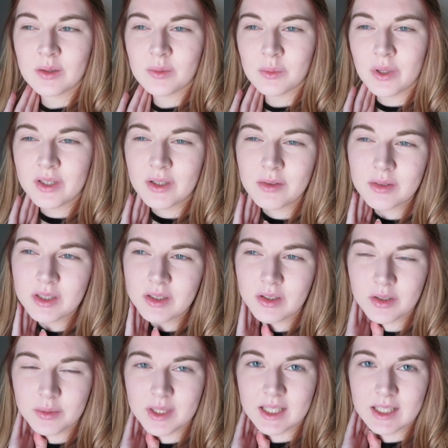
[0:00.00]
Well, I don't really
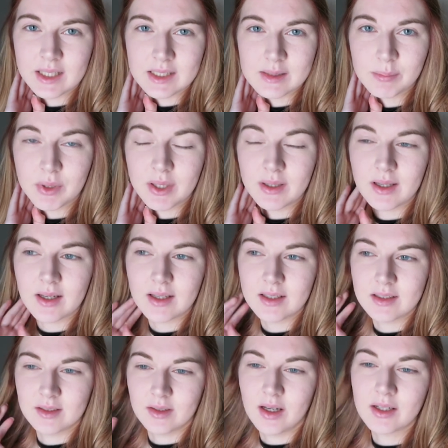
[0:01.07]
know what it is, but
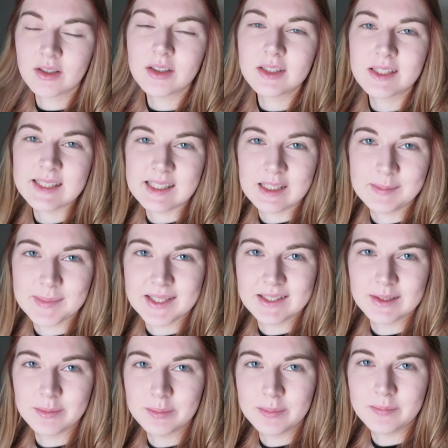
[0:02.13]
I got this
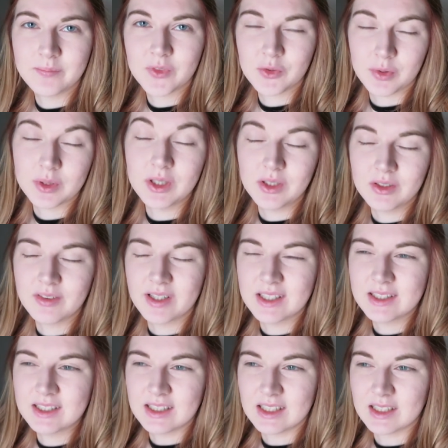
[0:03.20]
email from the
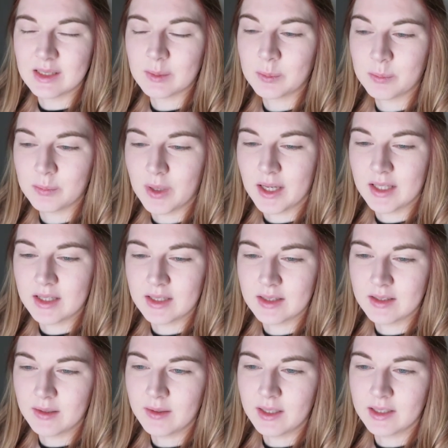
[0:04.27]
university, and
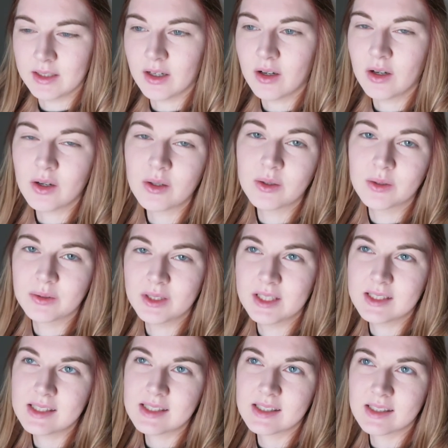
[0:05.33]
they're like, oh,
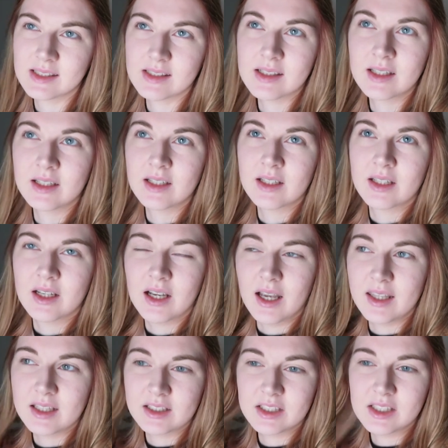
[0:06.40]
this. I
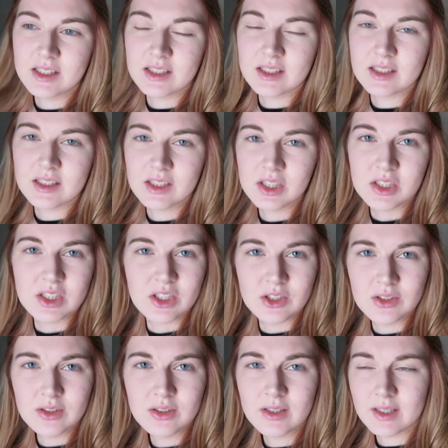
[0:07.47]
think she's a
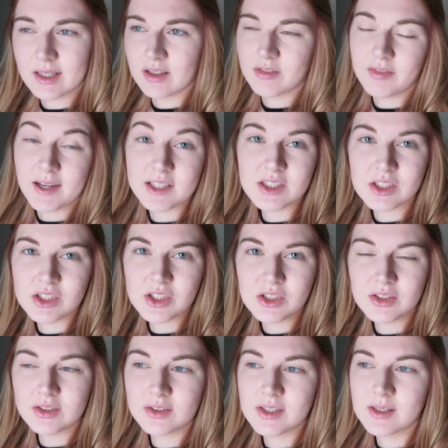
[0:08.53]
student, like a fashion
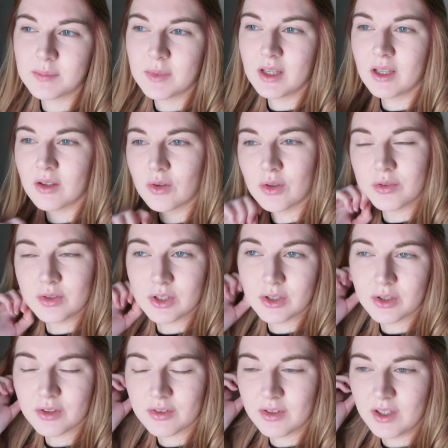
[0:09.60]
student or something, or
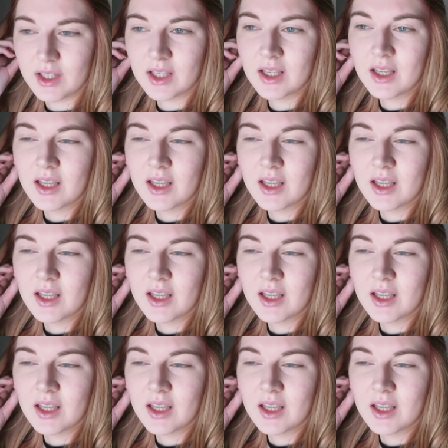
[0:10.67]
photography.